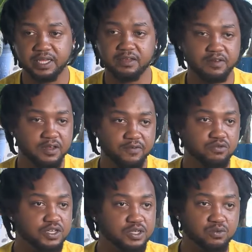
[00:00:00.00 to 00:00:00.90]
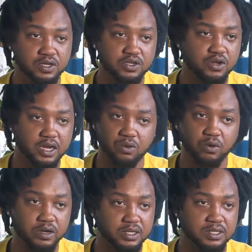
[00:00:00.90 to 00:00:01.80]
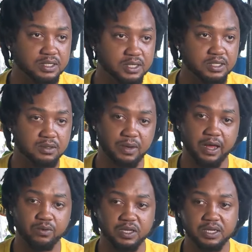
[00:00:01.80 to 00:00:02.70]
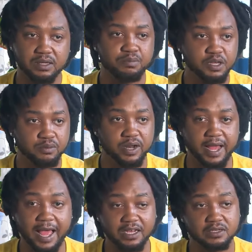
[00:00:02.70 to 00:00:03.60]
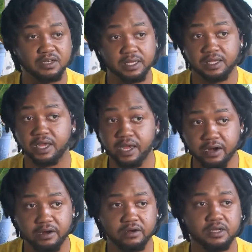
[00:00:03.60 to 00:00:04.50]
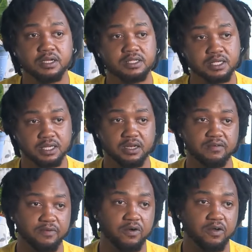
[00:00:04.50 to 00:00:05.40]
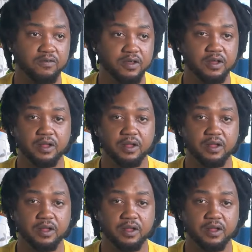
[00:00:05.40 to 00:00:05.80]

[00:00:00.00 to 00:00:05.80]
even if you just went and tried to work in the system, like we need people that actually care to get involved.